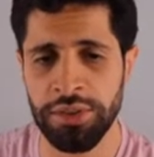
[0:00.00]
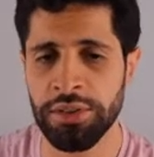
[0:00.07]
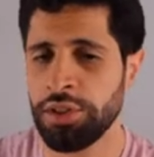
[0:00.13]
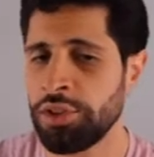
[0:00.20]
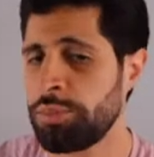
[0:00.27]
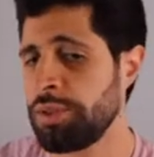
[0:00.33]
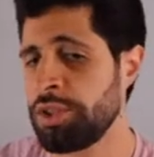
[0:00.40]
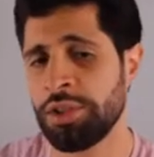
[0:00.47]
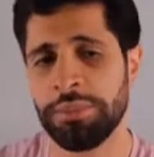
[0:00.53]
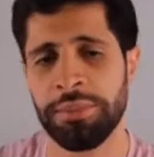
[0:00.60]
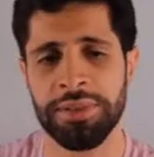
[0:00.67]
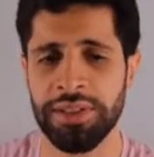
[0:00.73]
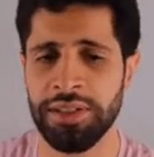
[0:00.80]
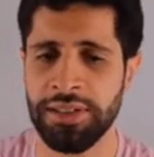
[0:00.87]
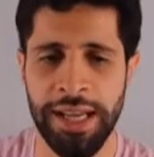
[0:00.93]
This bishop
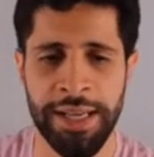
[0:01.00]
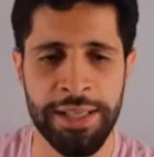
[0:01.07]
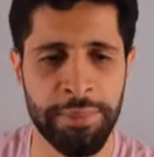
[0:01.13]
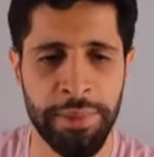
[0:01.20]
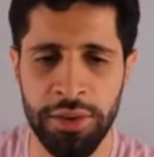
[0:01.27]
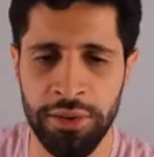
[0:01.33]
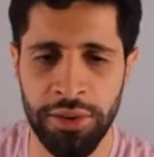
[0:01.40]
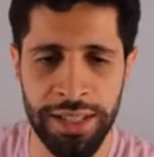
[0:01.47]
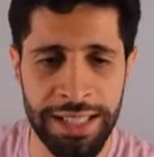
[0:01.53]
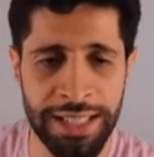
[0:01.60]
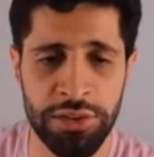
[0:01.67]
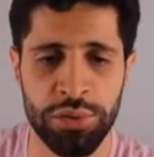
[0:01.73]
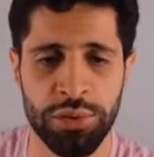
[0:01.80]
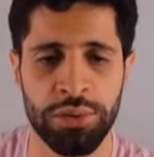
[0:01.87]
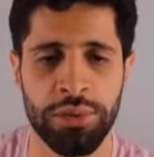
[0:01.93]
sometimes might go to
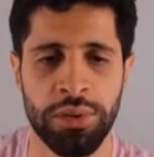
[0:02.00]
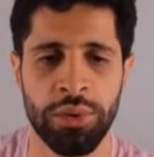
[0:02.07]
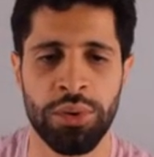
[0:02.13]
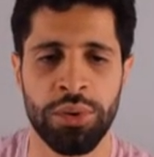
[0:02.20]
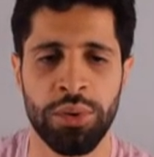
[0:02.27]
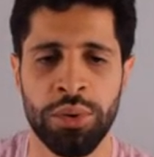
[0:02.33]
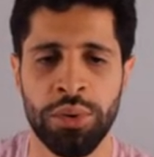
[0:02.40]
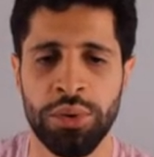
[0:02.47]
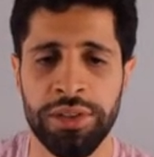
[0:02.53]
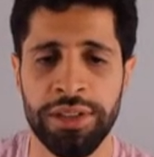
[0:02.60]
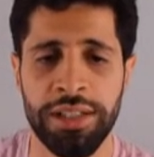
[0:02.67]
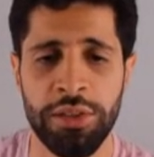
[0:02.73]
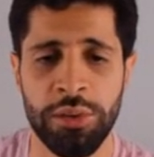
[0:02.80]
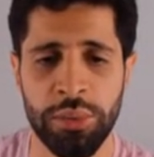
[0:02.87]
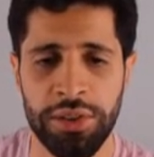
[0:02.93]
e2 or
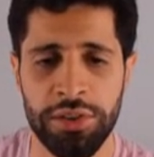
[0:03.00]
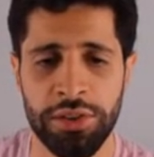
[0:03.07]
d3.